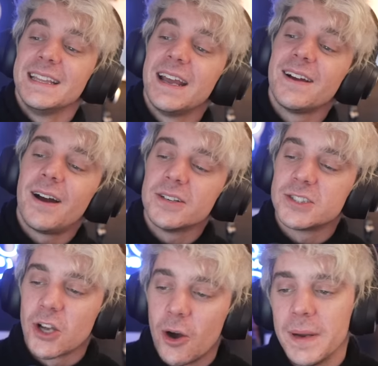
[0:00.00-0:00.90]
There are
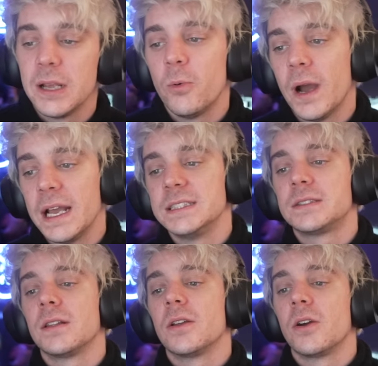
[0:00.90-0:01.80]
so many ways
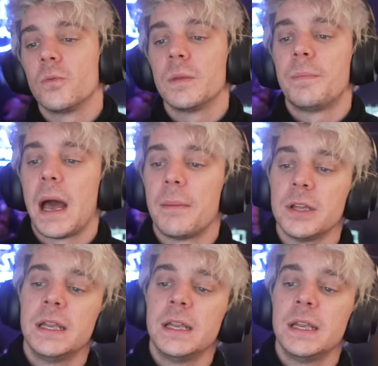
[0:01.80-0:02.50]
to learn with Babbel.